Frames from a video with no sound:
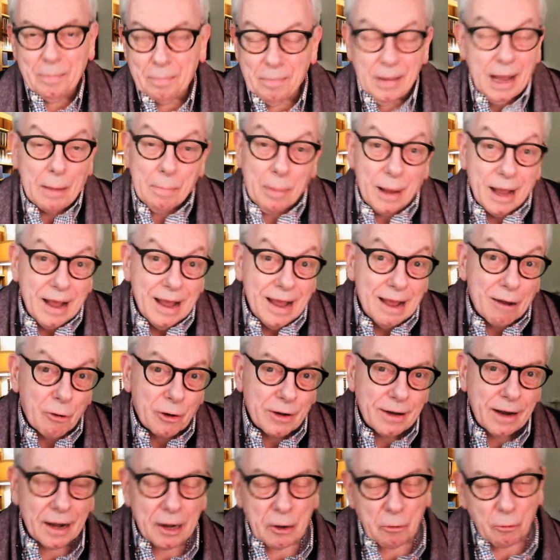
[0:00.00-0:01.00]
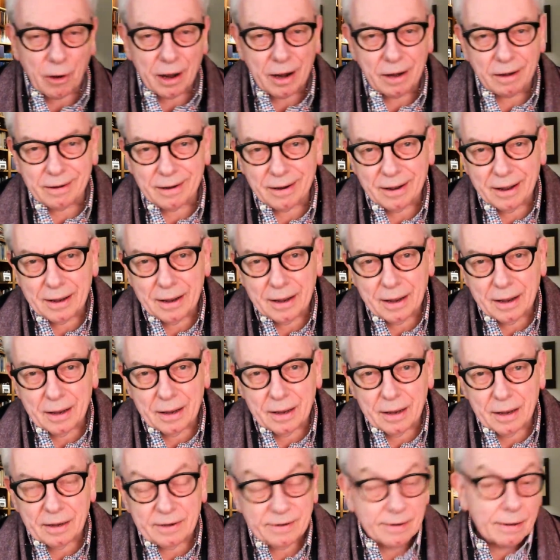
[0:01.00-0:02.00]
maybe here at any rate,
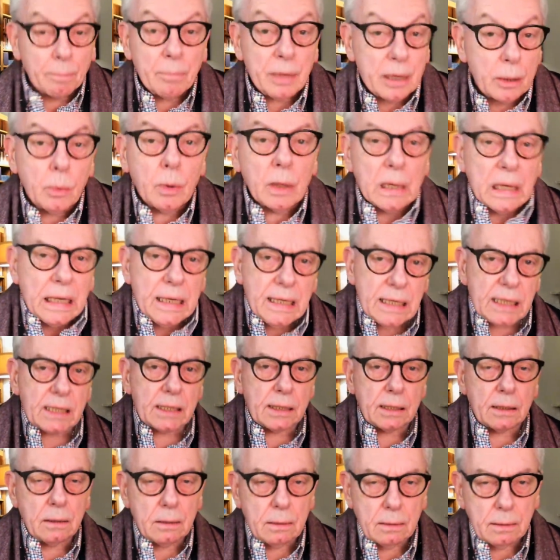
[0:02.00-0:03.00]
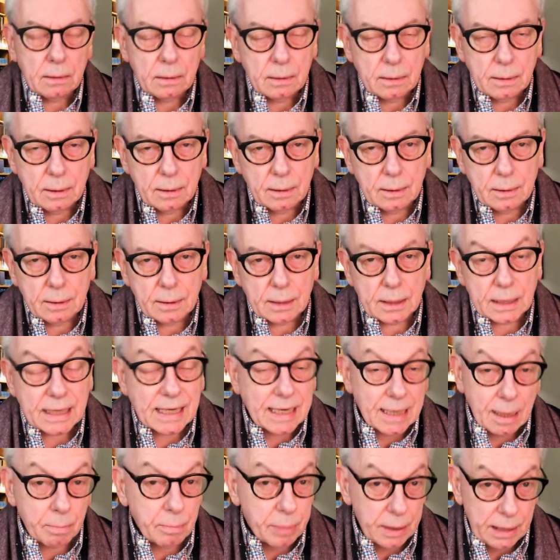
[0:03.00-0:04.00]
somebody will listen and
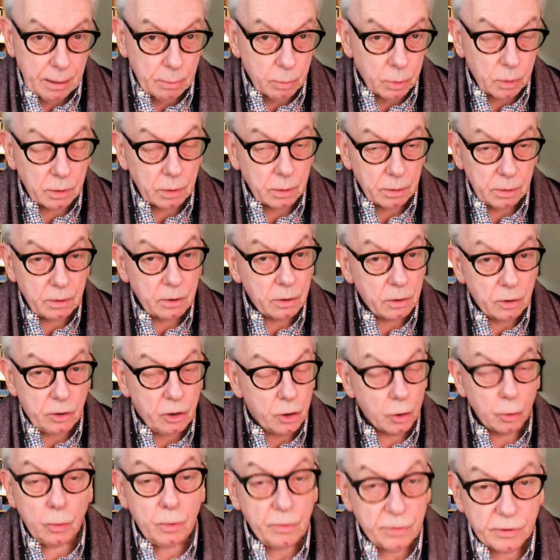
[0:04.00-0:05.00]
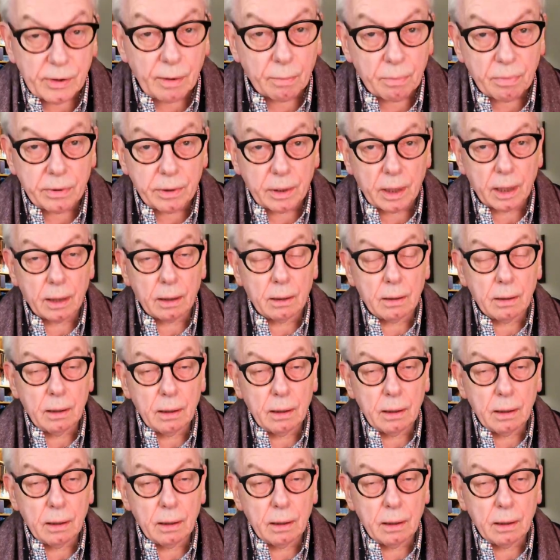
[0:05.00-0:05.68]
somebody will do something